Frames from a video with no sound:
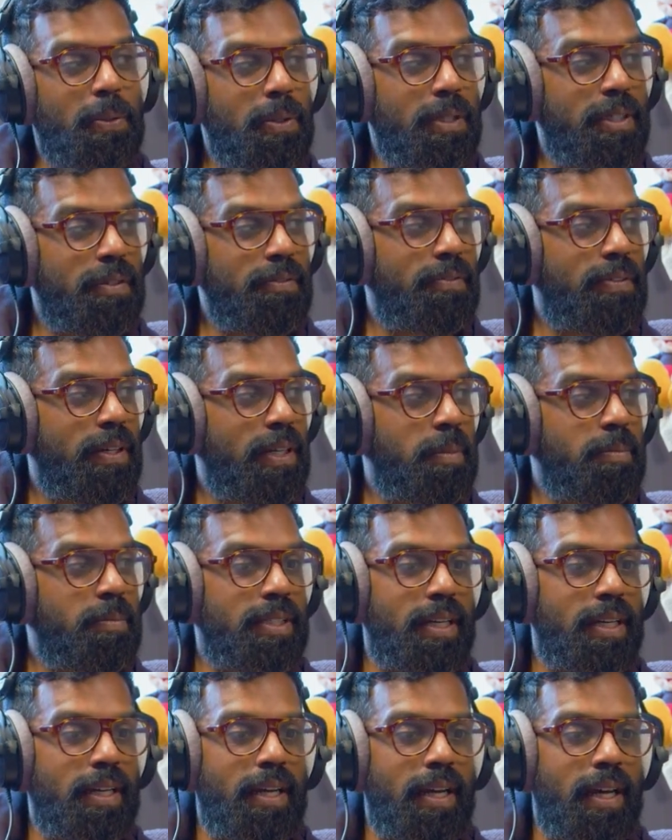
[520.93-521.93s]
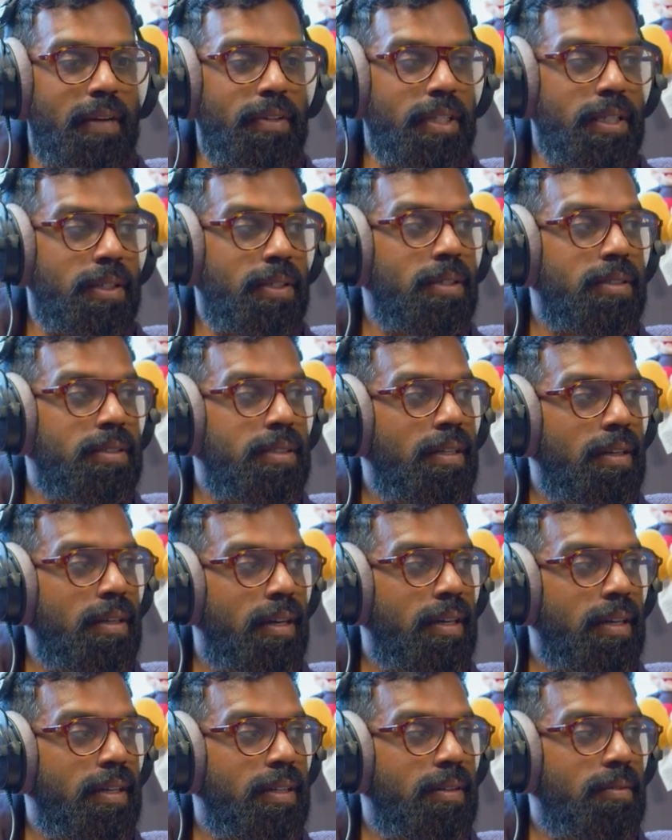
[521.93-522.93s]
confirmed it. And then it got to,
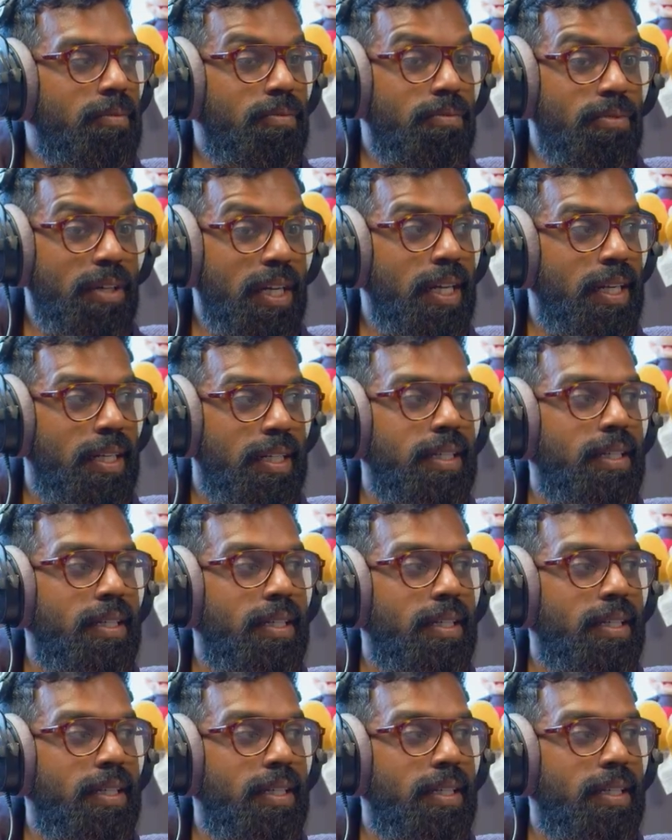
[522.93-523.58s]
like, really